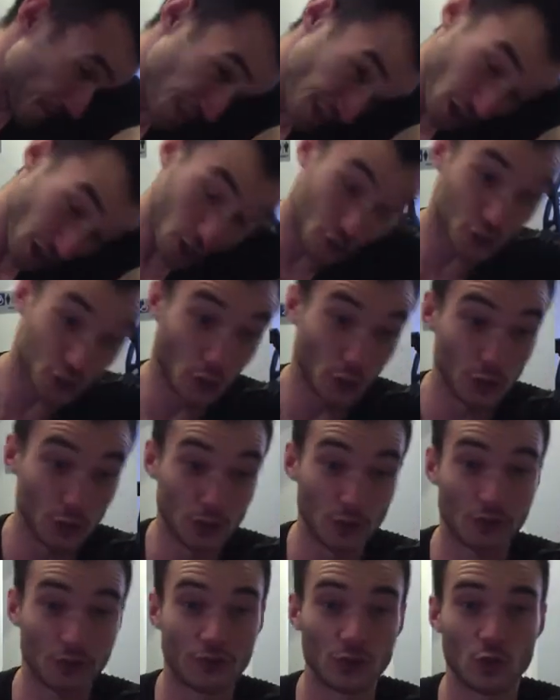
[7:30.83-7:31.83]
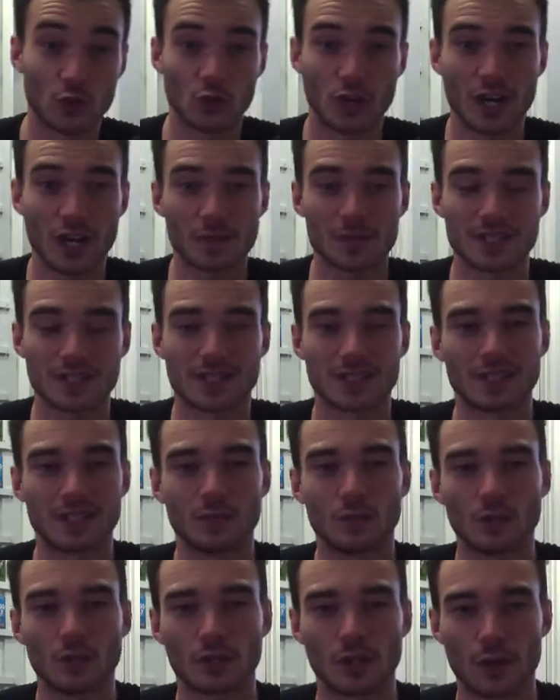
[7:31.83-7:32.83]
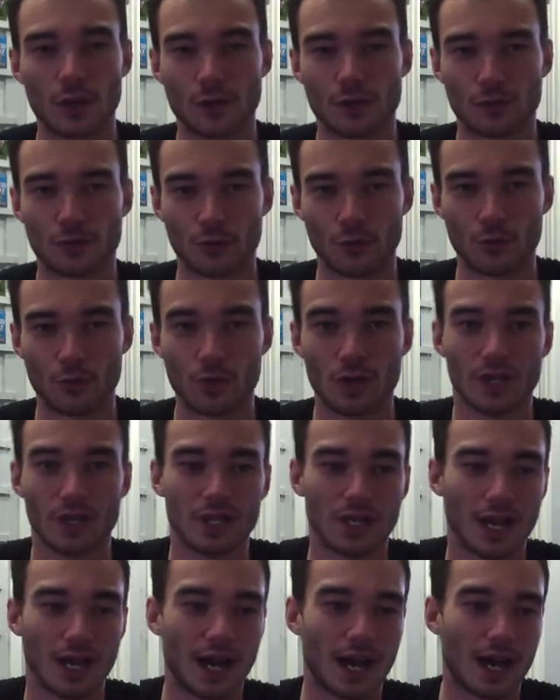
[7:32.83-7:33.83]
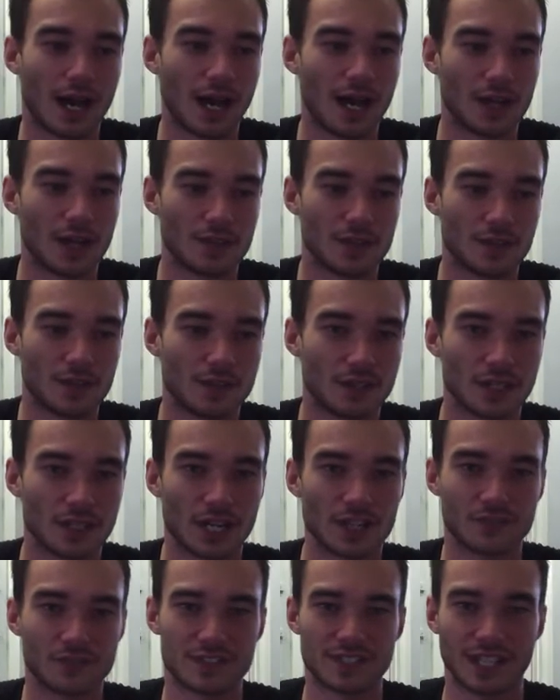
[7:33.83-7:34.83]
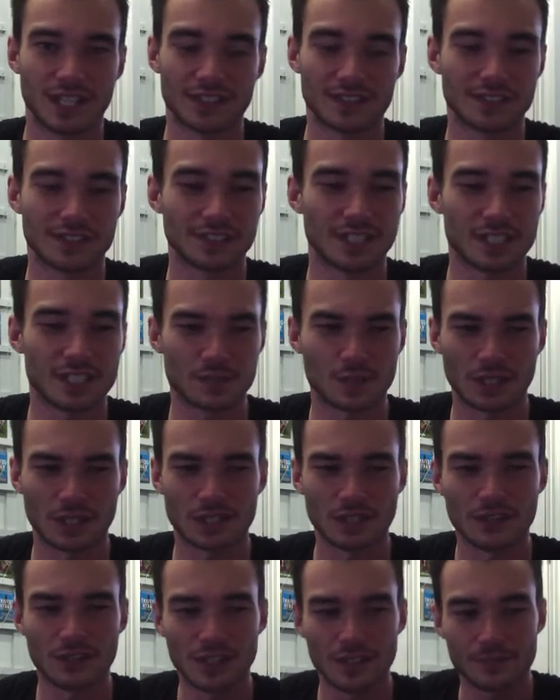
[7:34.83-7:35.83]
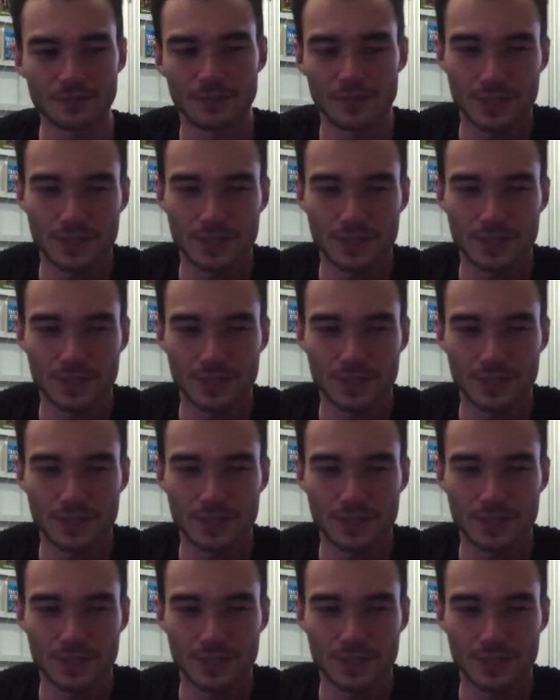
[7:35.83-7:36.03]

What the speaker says: I'll show you a few reps and then we'll go through the kind of technical aspect of it.